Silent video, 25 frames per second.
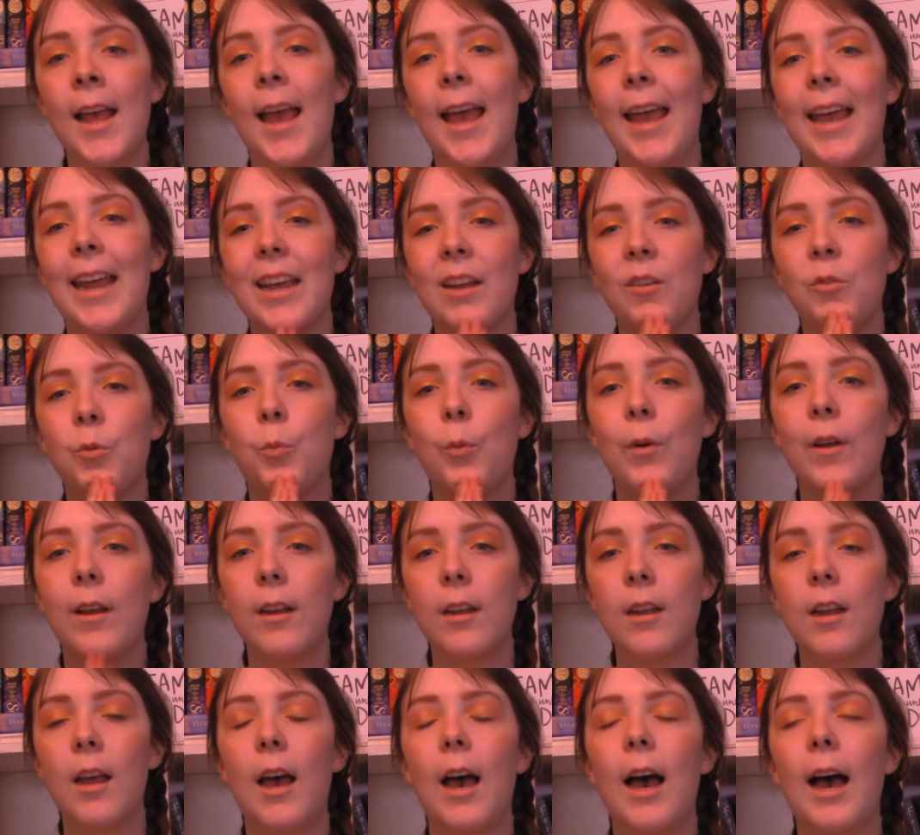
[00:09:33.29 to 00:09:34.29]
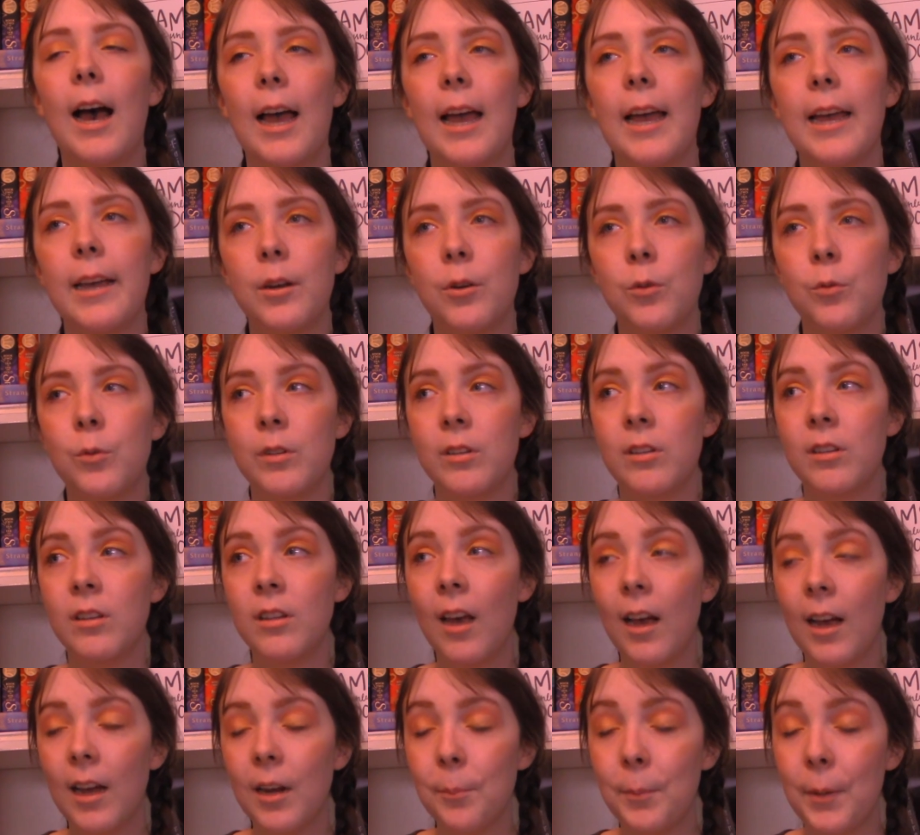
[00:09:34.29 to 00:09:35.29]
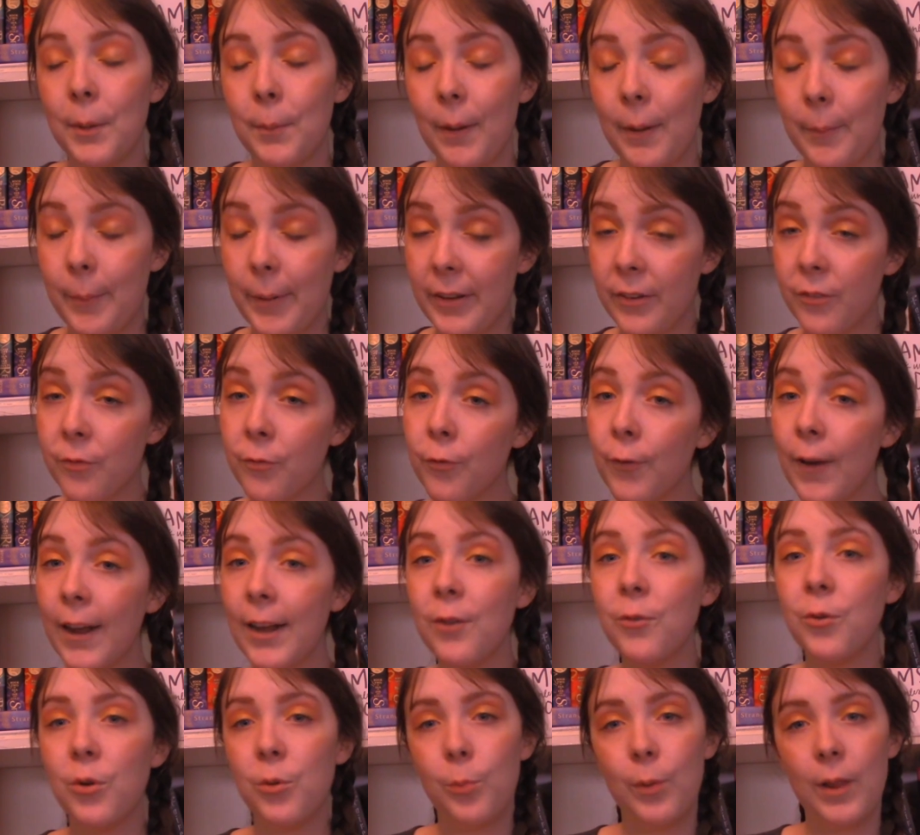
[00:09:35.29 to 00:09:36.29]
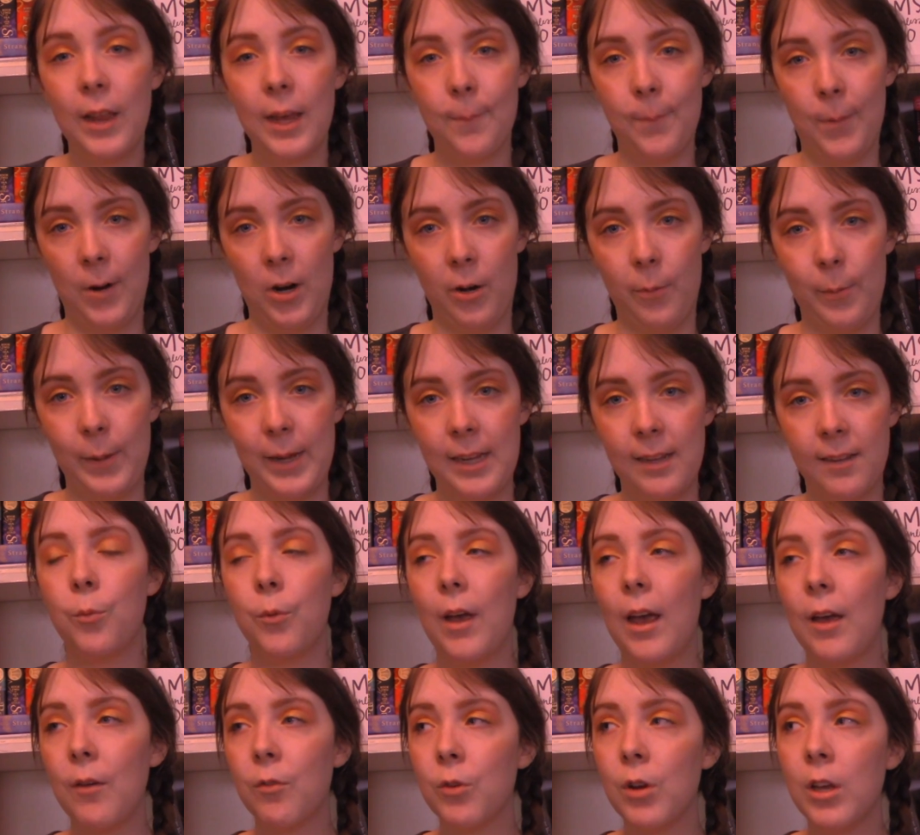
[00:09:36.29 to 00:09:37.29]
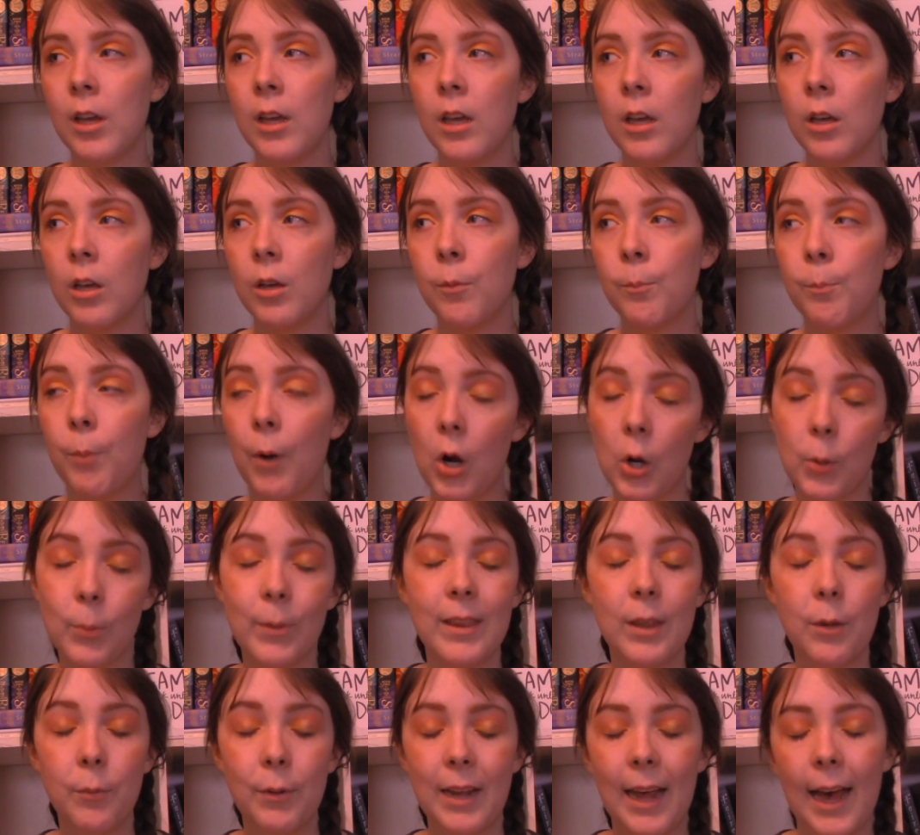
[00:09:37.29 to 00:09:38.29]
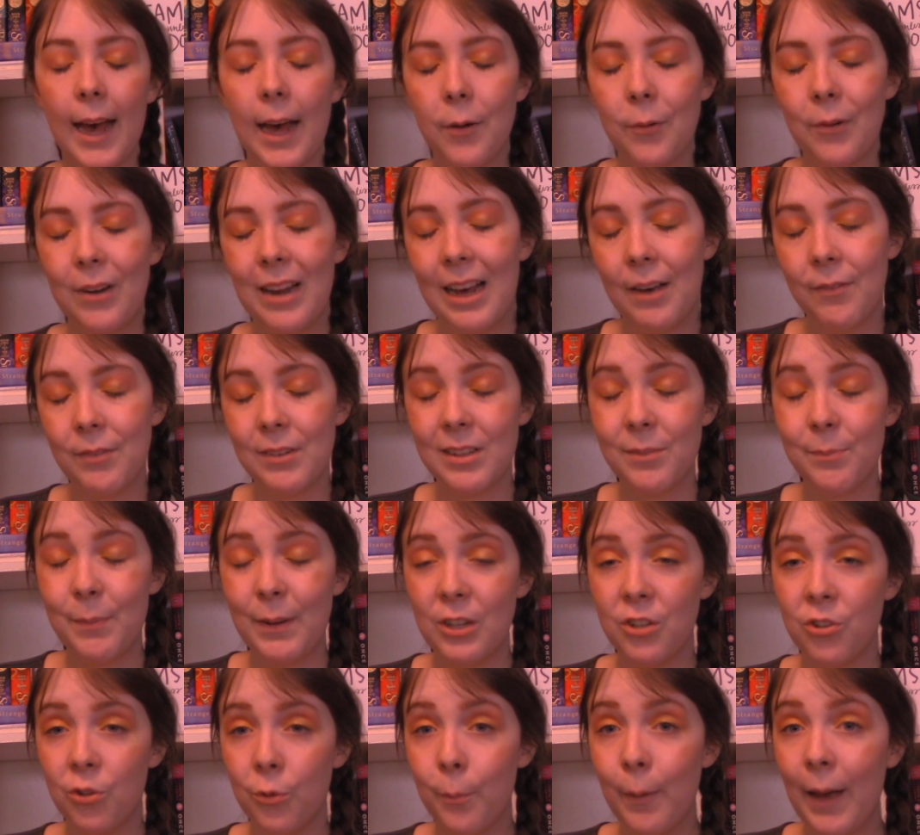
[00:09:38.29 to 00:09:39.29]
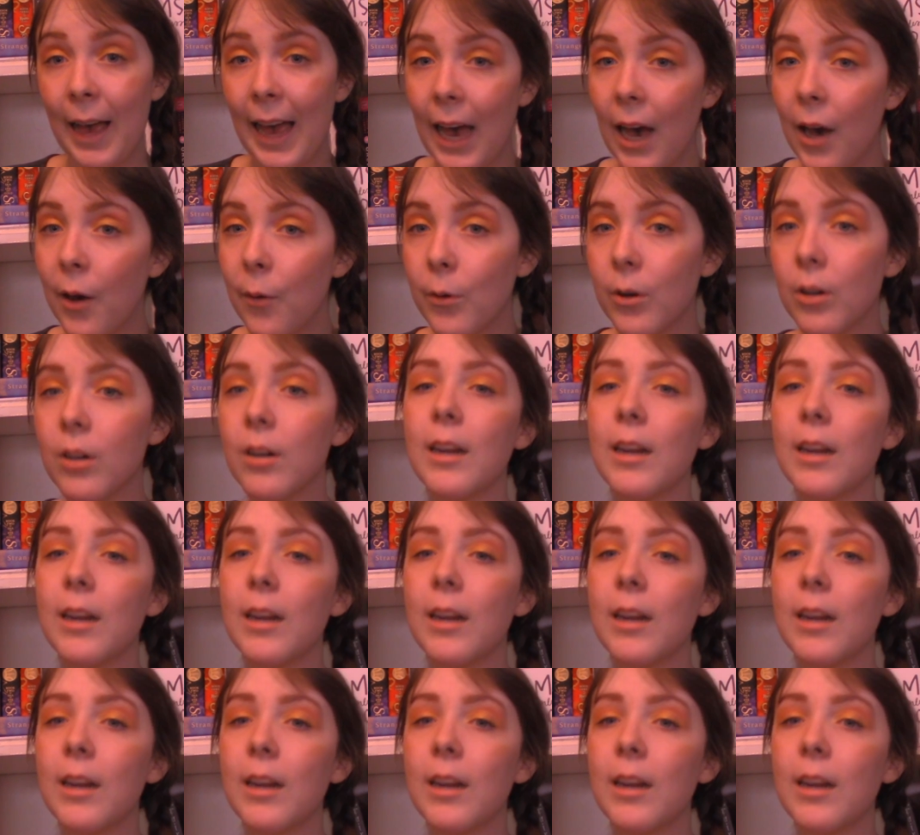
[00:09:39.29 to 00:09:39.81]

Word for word: And when I was young, me and my best friend would play Barbies. Every Barbie that we had would have a special power.